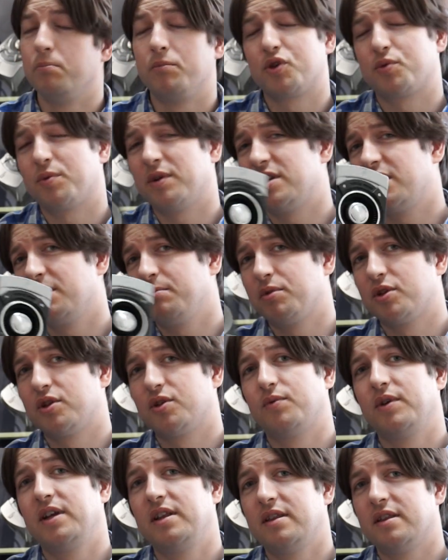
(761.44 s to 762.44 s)
Switching
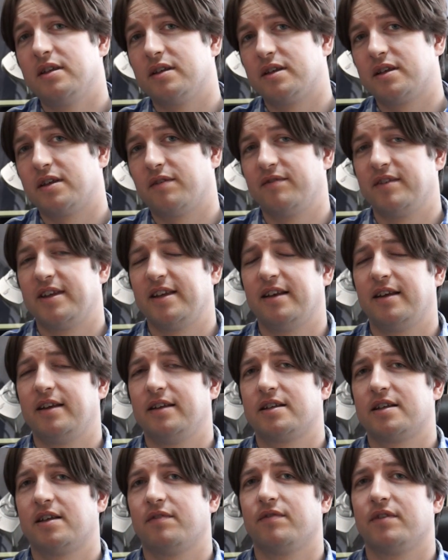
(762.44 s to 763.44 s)
between the
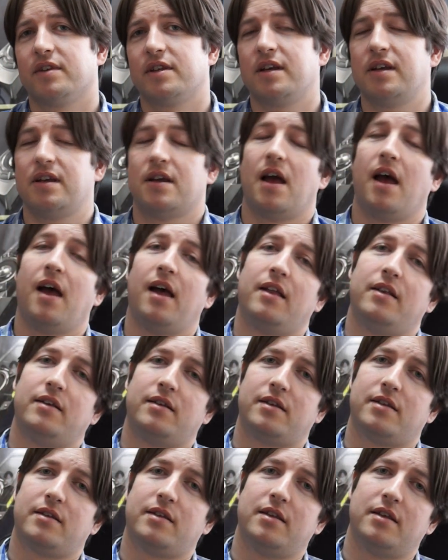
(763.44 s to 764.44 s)
7970
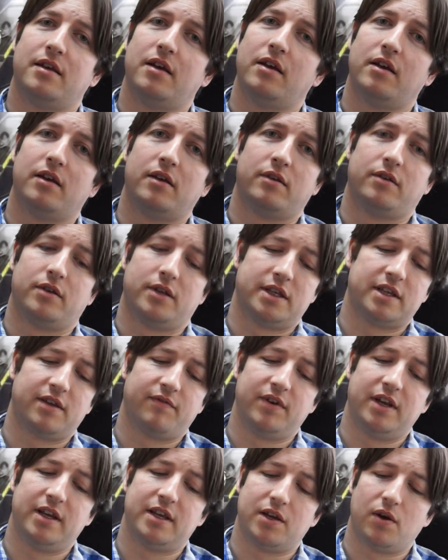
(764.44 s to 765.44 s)
and the
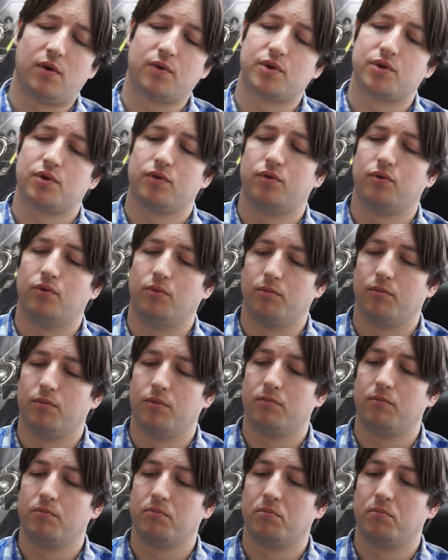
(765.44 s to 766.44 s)
780 also
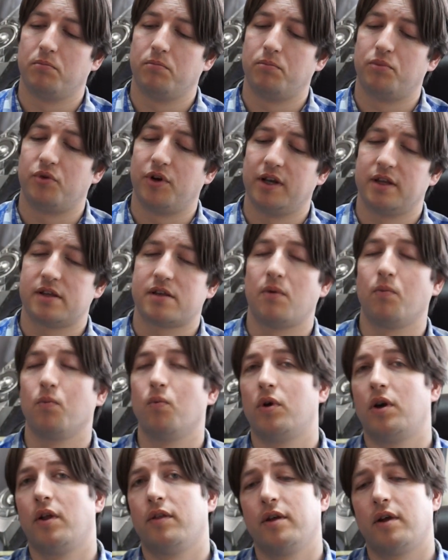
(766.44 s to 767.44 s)
brings up
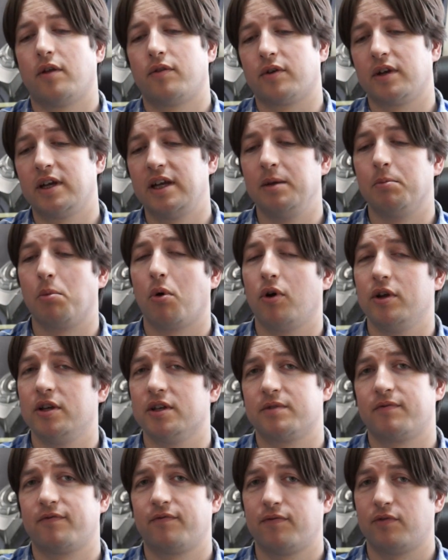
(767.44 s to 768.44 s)
one of the other key
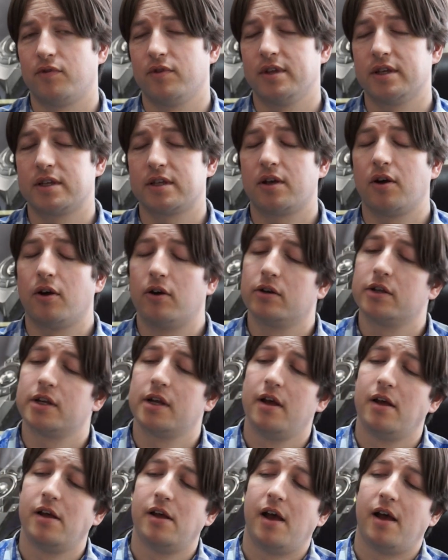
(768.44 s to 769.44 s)
points for this card,
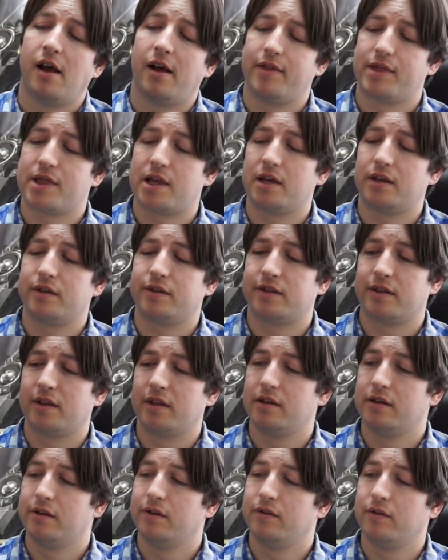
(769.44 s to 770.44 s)
and that's
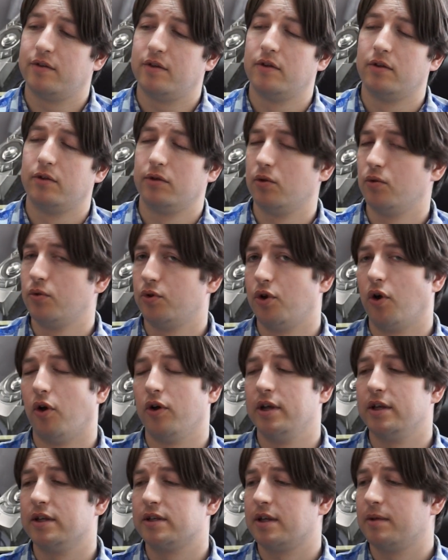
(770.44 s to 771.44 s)
the low
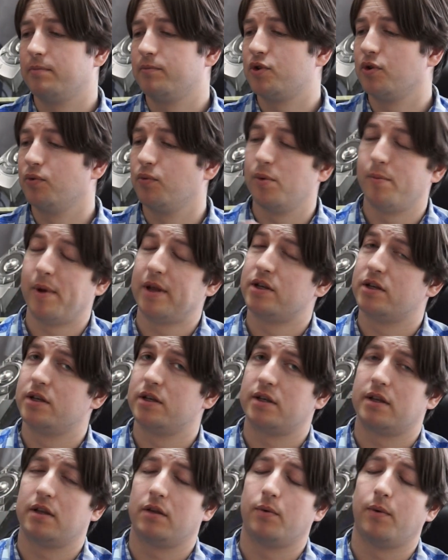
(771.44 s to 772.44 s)
noise. So we
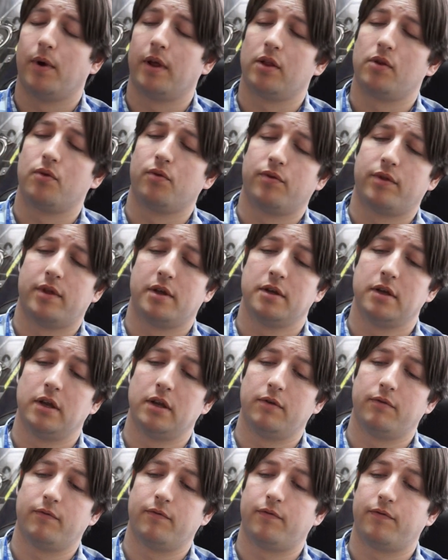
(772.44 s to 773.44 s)
mentioned just a little while ago
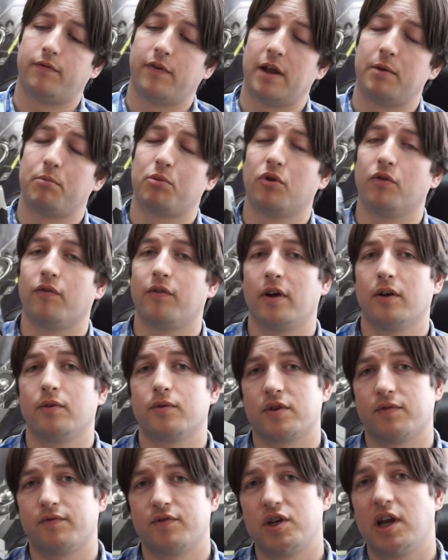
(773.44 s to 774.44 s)
the fan
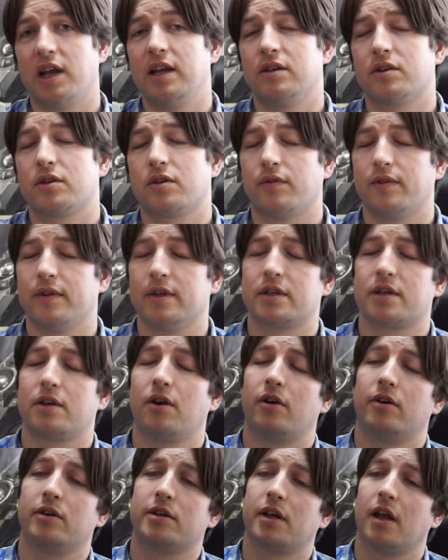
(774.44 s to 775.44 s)
profiles have changed on this
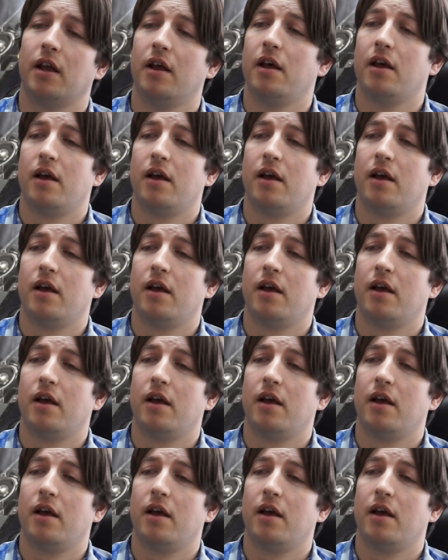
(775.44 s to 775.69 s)
card.